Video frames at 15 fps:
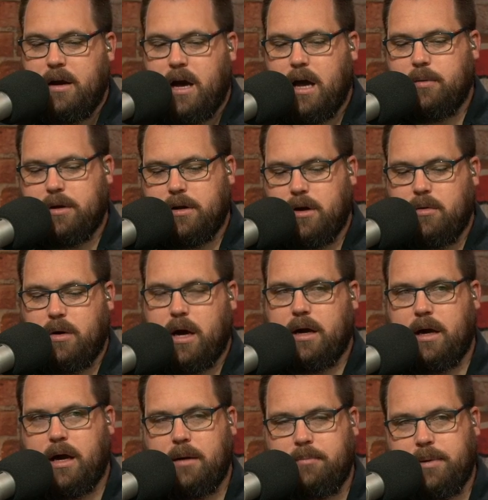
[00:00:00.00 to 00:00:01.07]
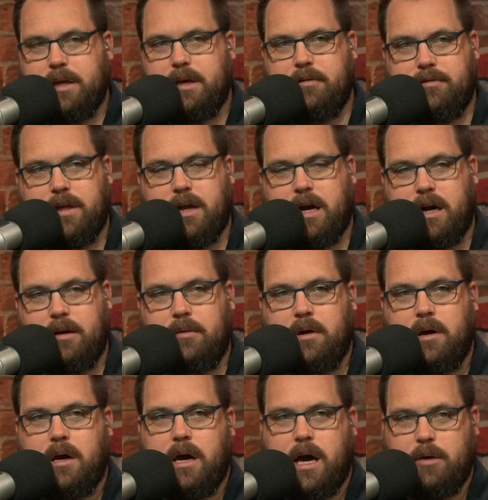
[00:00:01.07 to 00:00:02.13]
I would go, I, I believe that I,
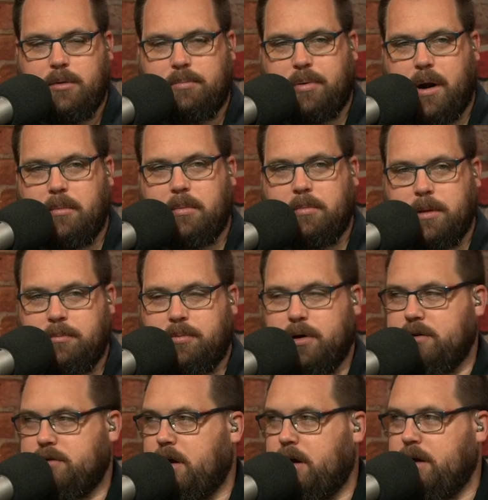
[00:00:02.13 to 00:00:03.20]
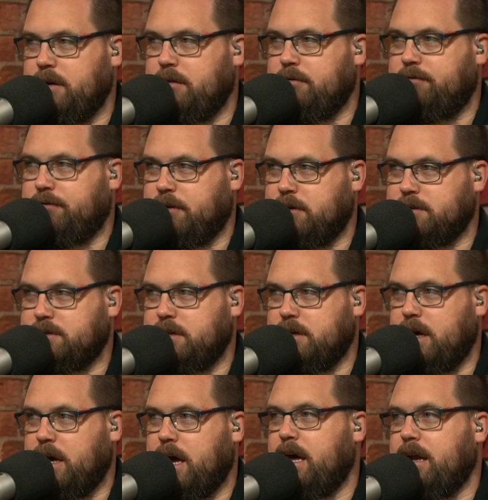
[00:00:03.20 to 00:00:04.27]
I would probably put Tonyan first
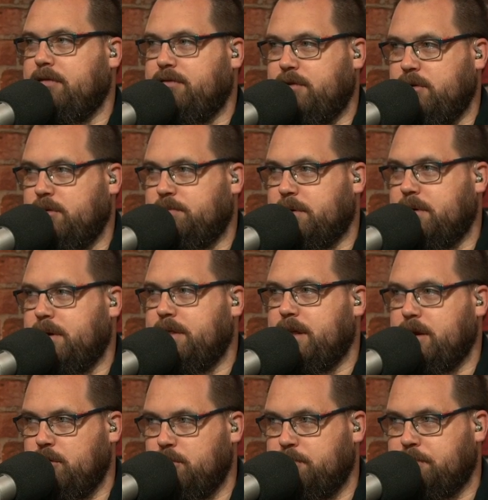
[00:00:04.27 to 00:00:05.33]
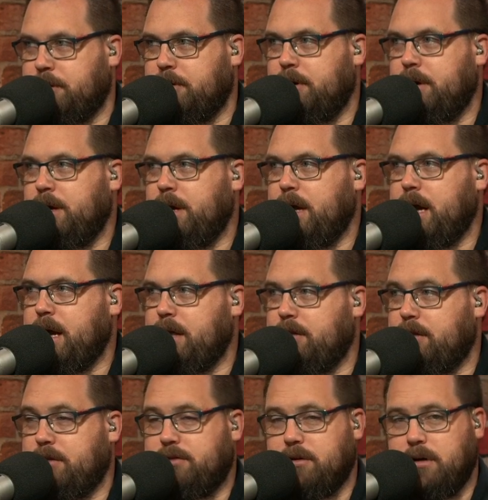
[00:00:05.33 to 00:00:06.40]
ahead of Hooper and then Hooper. Uh,
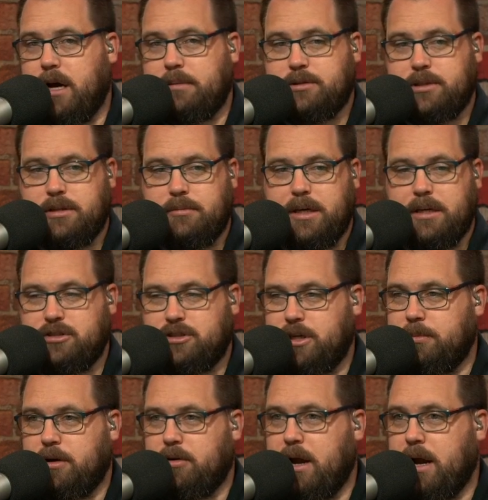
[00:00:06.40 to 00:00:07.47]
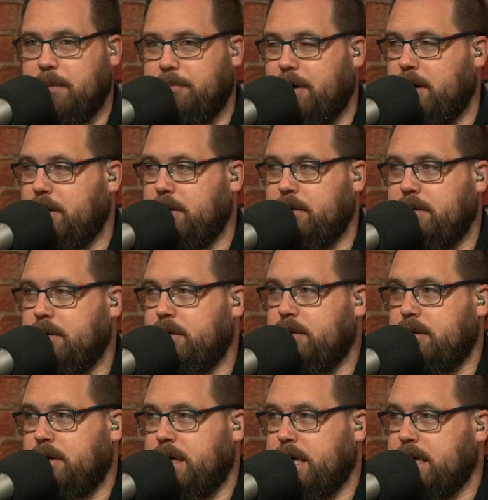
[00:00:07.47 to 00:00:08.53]
the third option to me is Jimmy Grandpa.
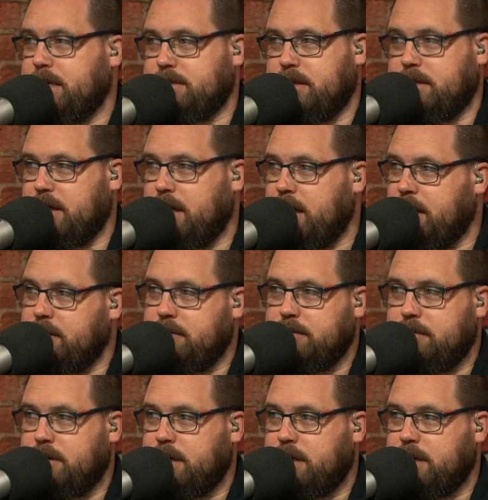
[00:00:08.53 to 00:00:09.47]
He's a thing.